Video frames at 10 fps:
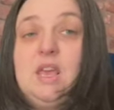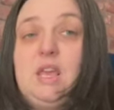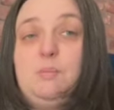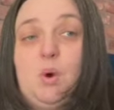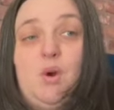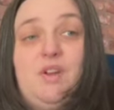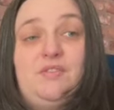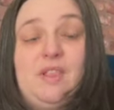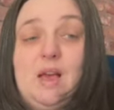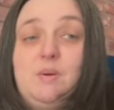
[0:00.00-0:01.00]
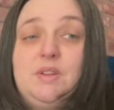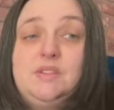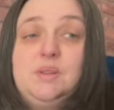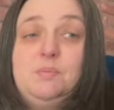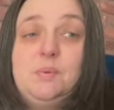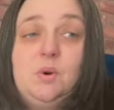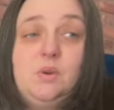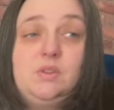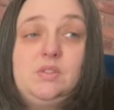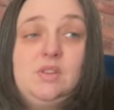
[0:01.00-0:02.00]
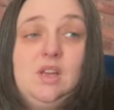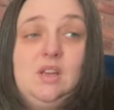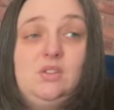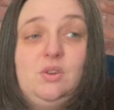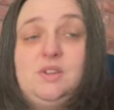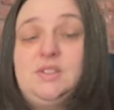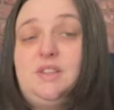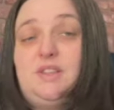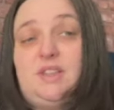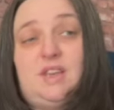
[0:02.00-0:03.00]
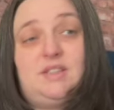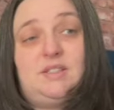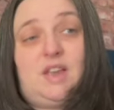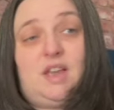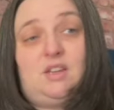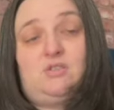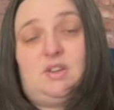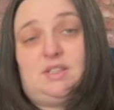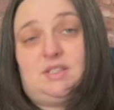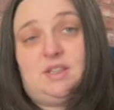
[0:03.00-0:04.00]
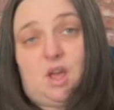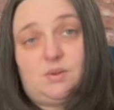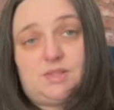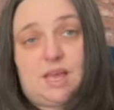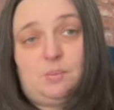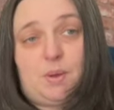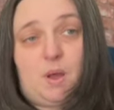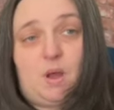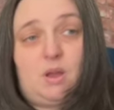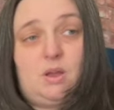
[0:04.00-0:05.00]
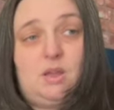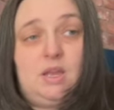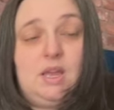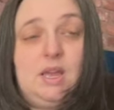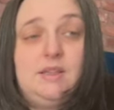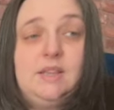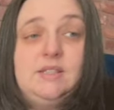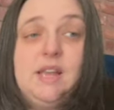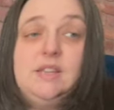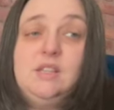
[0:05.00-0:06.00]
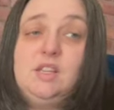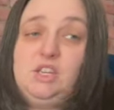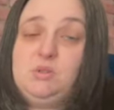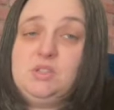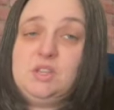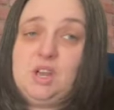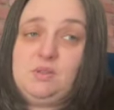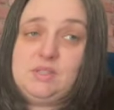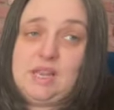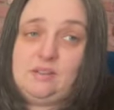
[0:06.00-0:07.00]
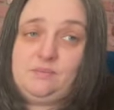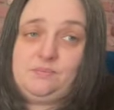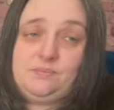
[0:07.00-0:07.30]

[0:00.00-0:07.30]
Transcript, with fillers: He bought her flowers and books, took her to the theatre and drinks in the hotel bar. They stayed at the Euston Hotel.